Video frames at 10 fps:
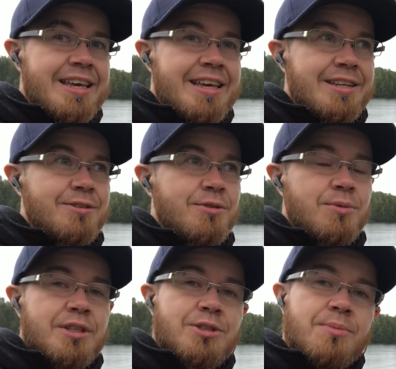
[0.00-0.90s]
and you don't
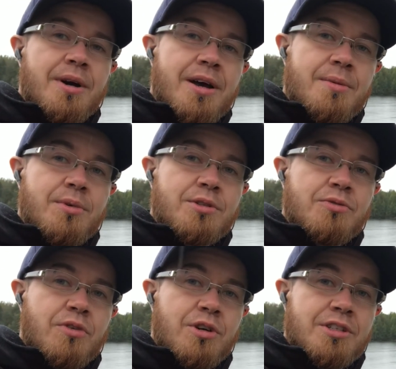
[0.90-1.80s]
want to buy a book
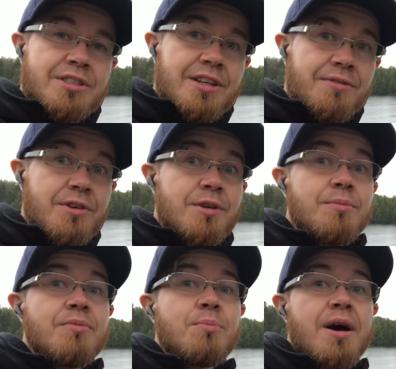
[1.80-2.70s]
for yourself, you
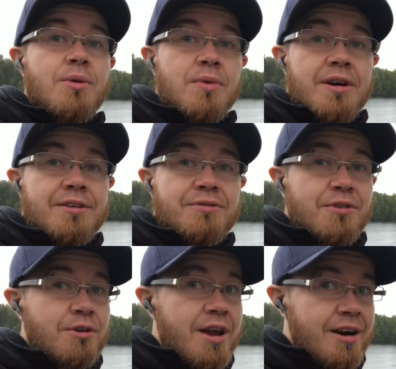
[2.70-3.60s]
can buy one
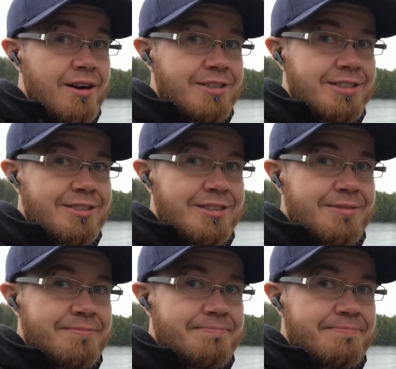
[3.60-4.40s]
for a hostel.